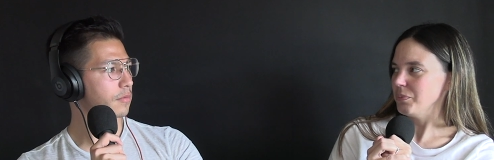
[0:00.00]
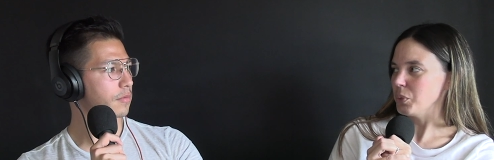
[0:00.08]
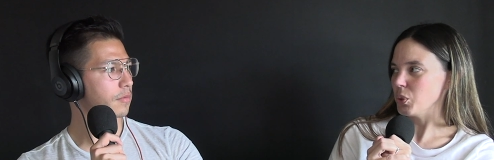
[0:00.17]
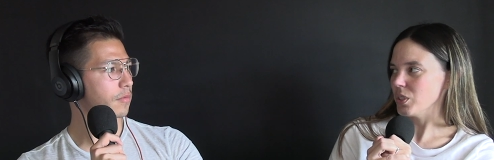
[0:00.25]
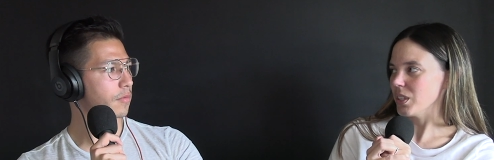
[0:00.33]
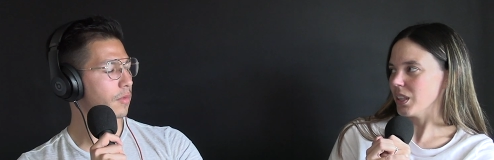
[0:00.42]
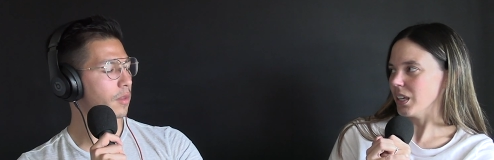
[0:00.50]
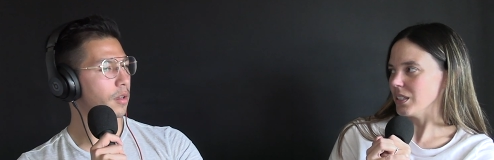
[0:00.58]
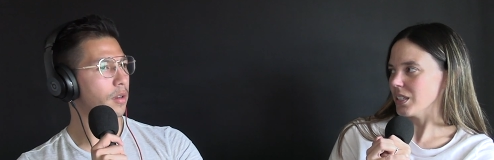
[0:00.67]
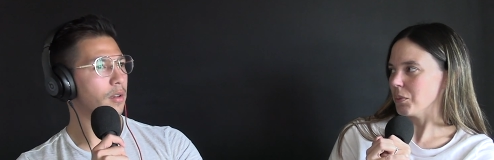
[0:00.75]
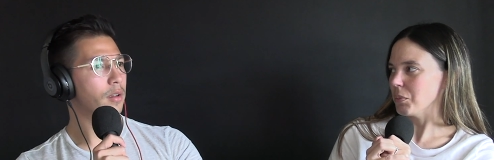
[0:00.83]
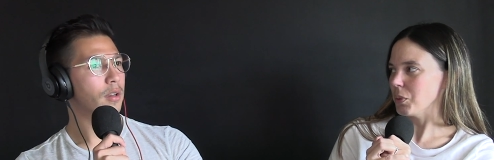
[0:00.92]
Speaker 1: most of the
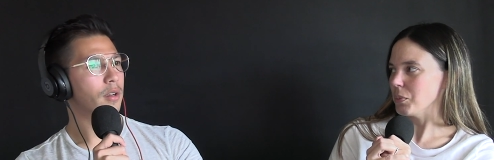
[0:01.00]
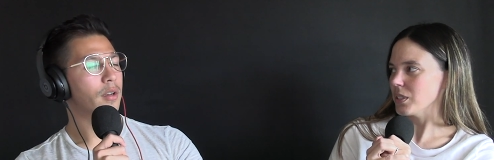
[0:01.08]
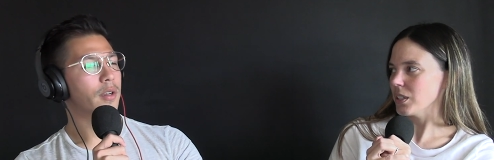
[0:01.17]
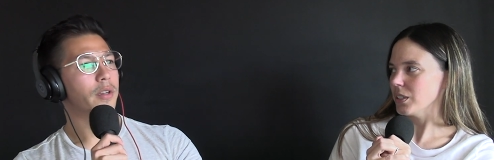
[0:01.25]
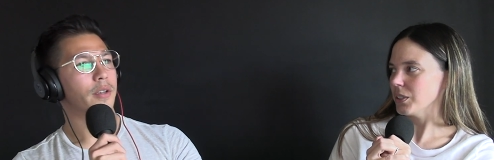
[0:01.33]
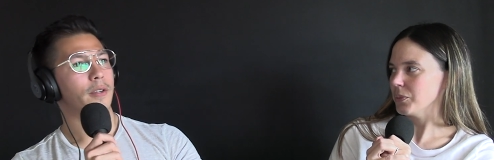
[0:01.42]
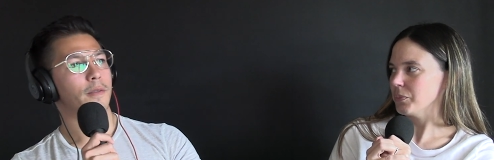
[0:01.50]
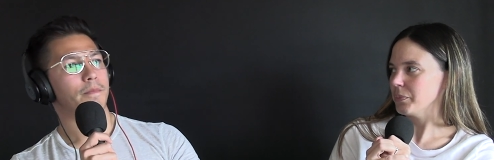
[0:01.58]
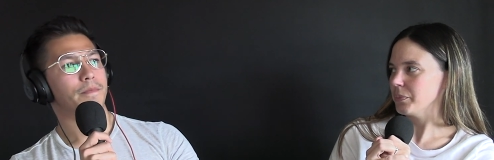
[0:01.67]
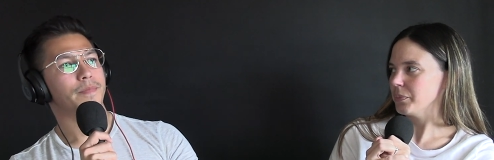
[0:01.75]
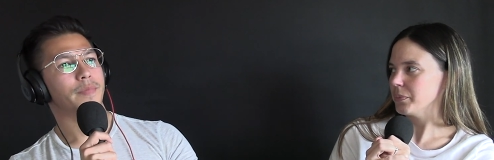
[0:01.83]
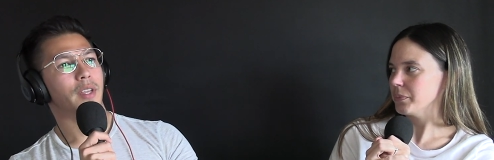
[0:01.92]
things that I'm going to miss here.
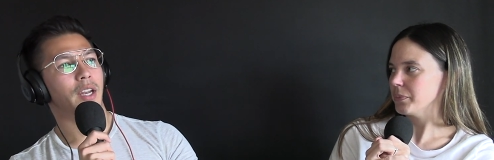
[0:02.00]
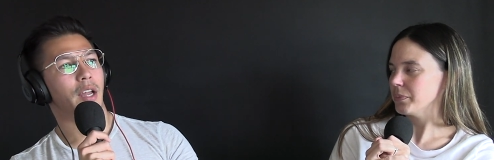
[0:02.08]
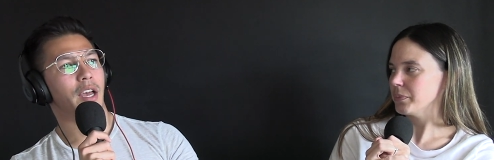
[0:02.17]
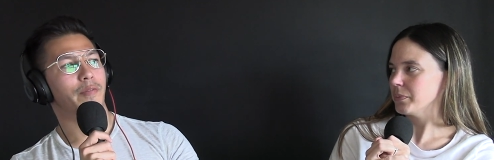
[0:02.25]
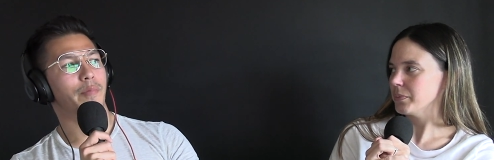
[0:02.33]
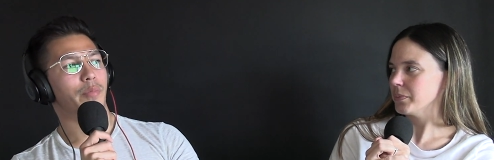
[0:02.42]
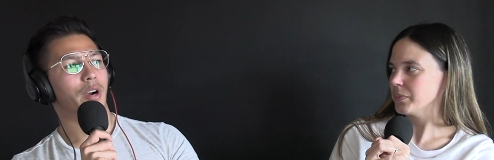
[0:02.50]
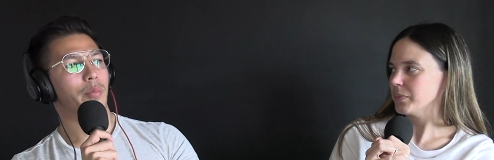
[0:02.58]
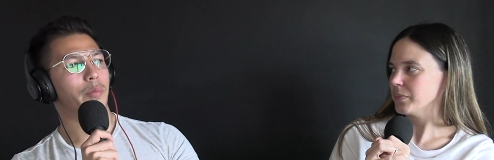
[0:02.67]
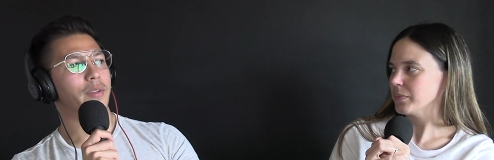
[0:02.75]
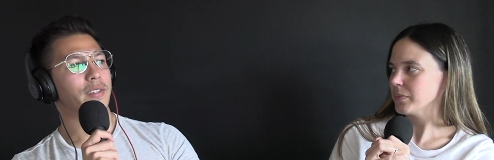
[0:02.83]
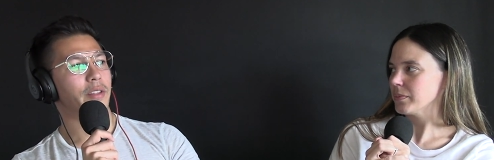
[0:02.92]
Speaker 2: And I've
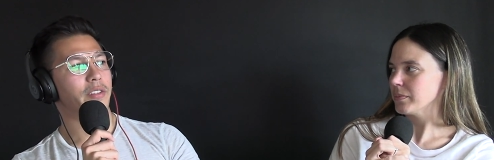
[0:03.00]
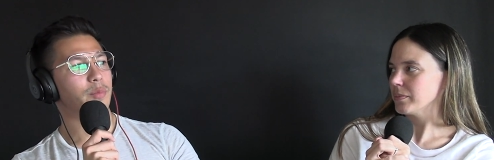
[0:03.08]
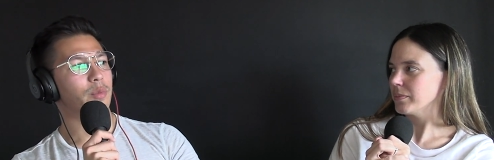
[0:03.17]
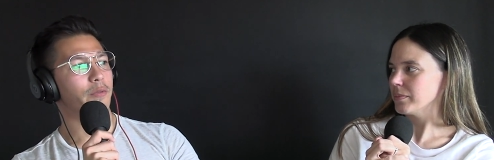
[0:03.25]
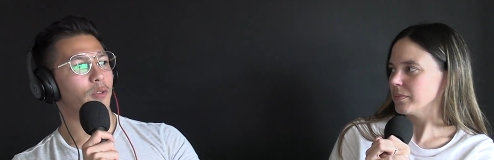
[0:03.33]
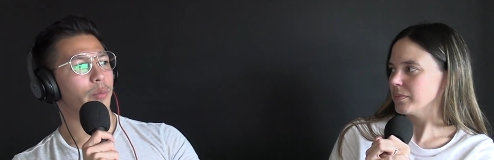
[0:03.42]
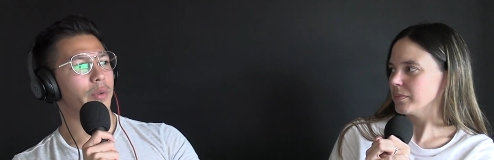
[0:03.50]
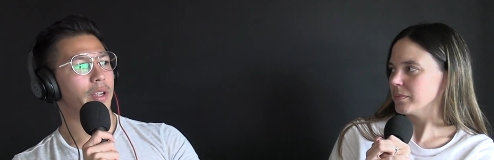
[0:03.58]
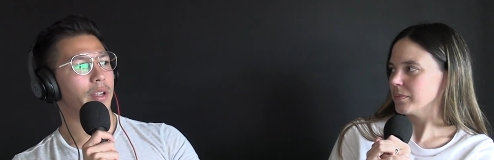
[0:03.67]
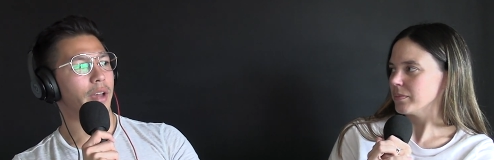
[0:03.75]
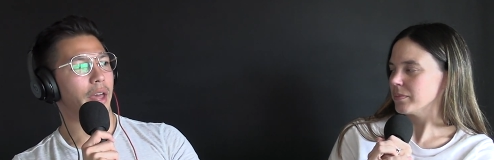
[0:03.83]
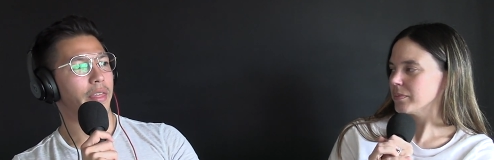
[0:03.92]
probably said this before, but
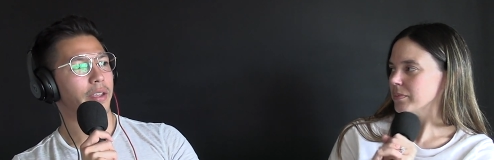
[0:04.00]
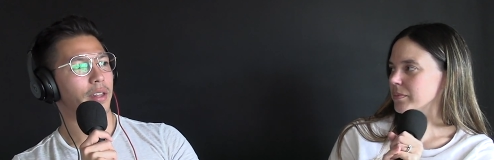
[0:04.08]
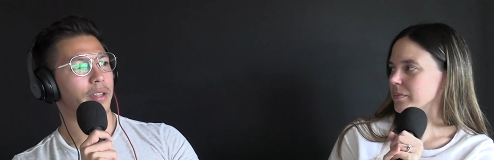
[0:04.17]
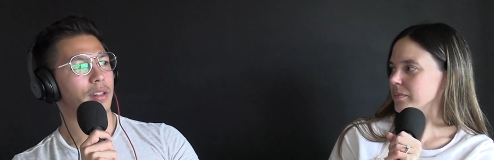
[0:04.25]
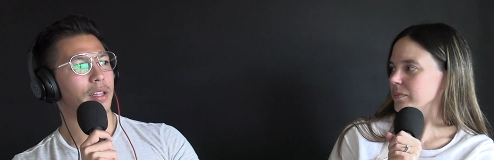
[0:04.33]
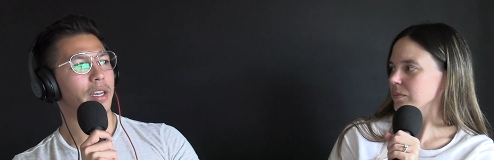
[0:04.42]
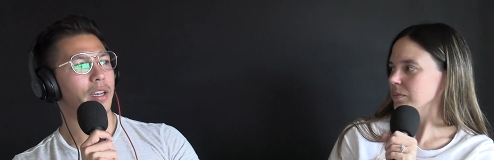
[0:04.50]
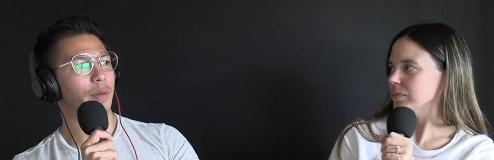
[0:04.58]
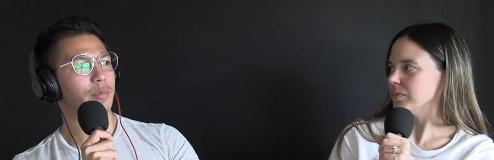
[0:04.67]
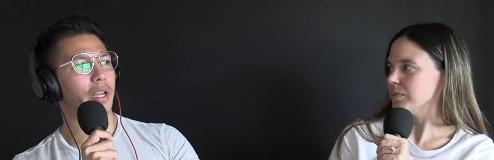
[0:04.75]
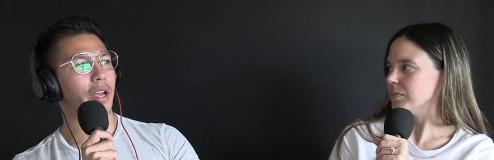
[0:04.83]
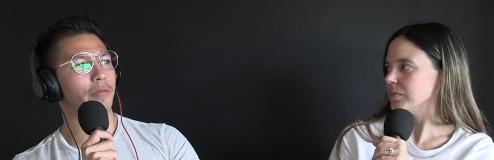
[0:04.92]
I think like leading
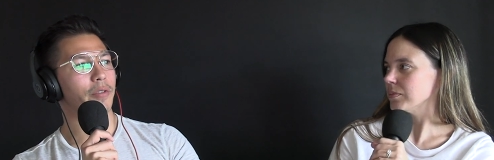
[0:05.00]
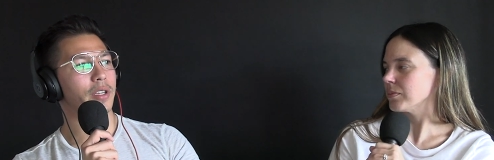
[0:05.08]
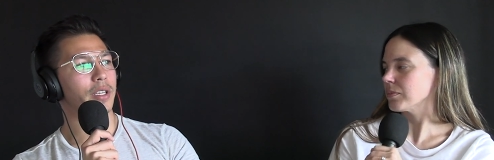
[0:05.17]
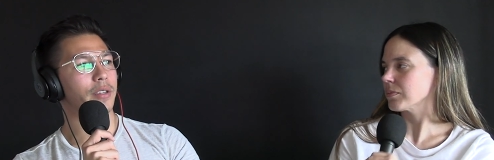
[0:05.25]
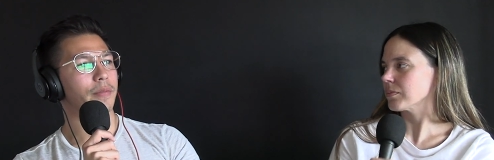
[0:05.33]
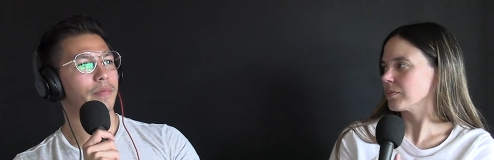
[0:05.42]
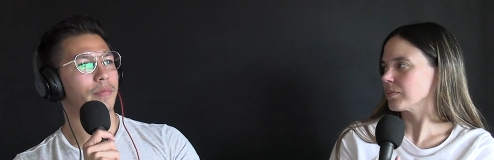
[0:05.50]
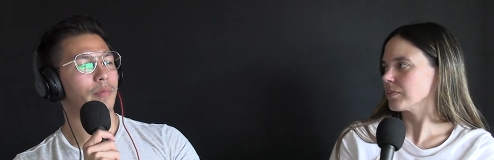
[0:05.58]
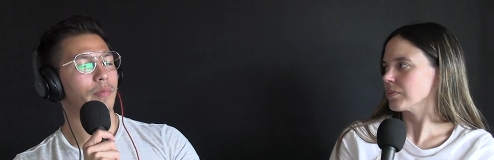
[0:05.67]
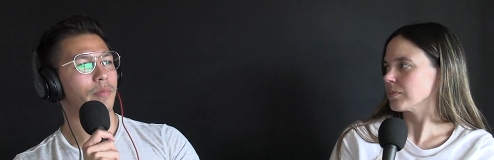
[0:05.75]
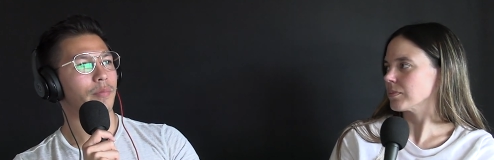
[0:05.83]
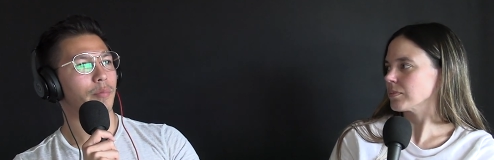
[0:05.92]
up to every,
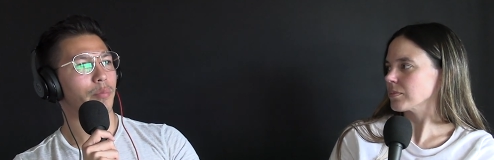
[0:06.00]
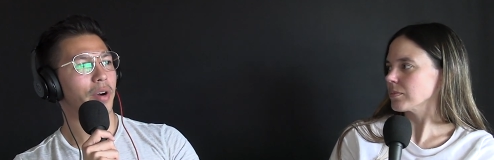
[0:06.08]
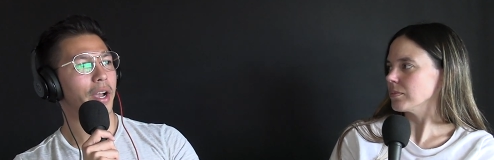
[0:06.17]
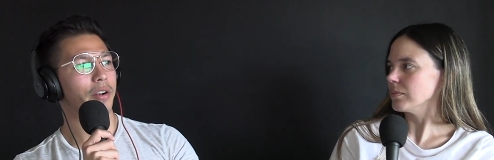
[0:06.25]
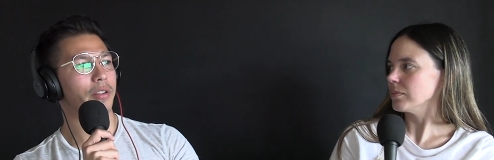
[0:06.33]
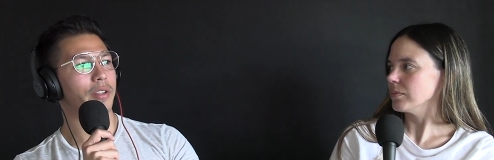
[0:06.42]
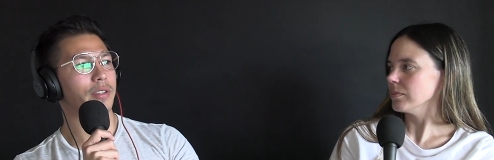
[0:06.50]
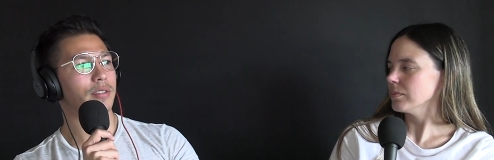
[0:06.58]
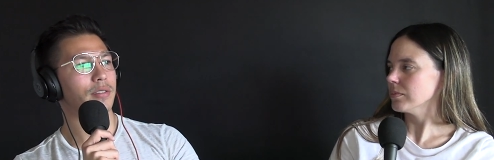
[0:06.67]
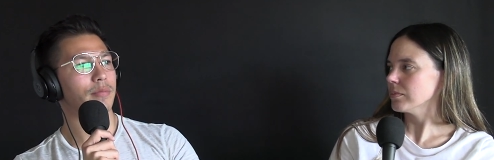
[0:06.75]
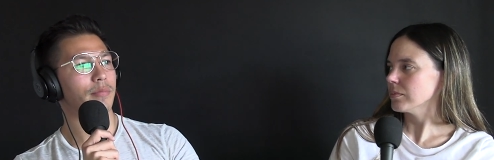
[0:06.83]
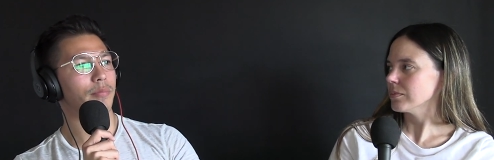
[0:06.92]
prior to
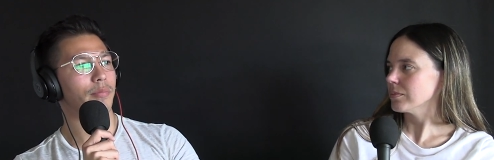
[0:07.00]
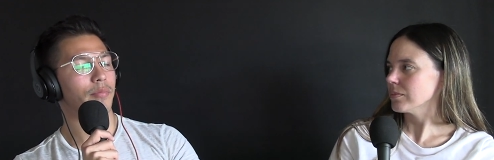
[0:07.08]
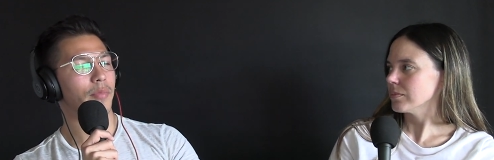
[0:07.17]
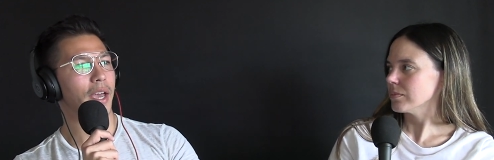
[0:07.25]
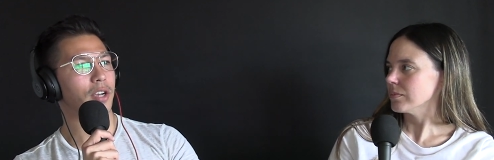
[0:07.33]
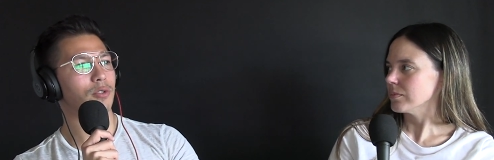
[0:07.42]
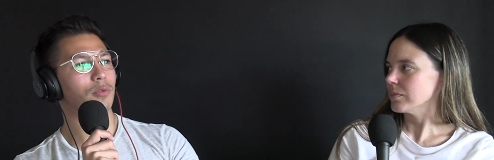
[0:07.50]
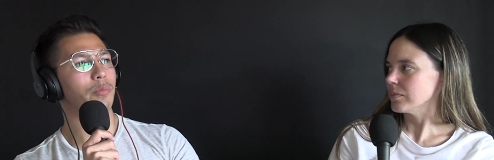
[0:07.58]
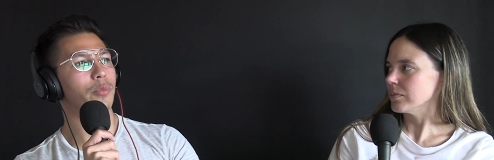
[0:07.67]
this actual